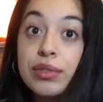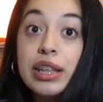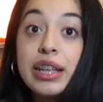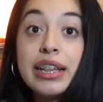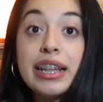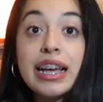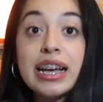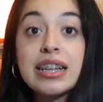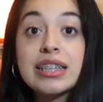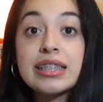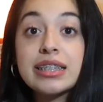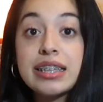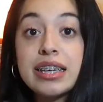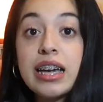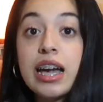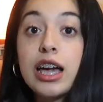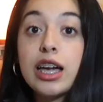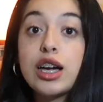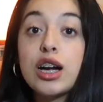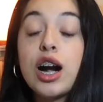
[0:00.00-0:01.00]
The next
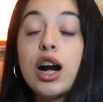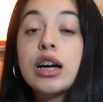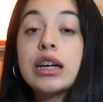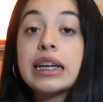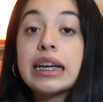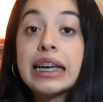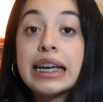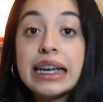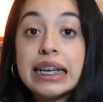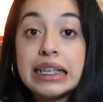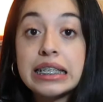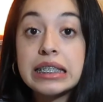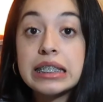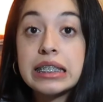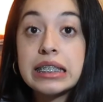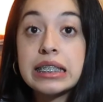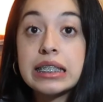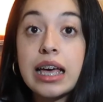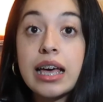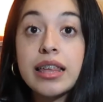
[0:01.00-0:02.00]
thing I got
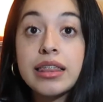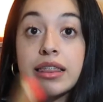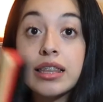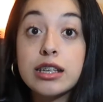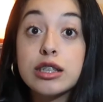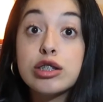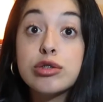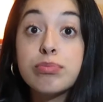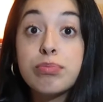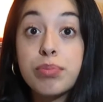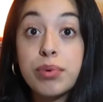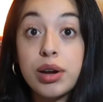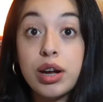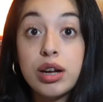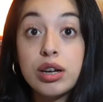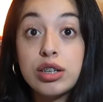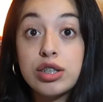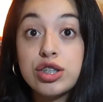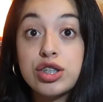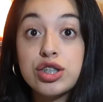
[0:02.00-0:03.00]
is this
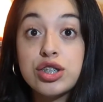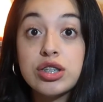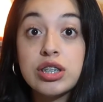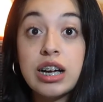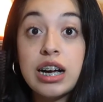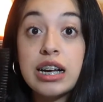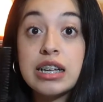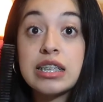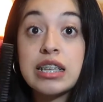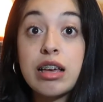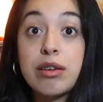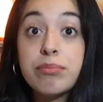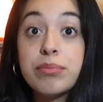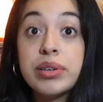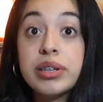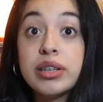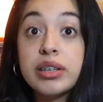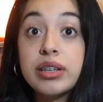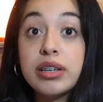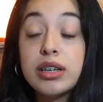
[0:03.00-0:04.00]
brush. Guys, I've
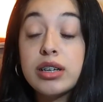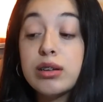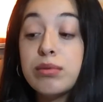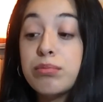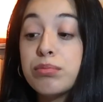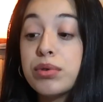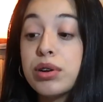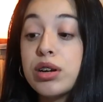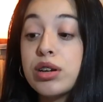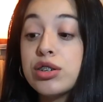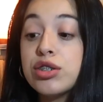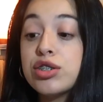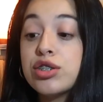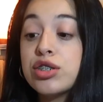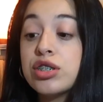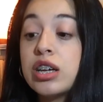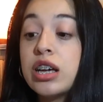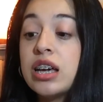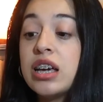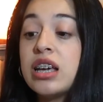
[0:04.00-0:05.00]
been needing a
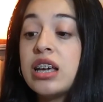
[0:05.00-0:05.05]
brush.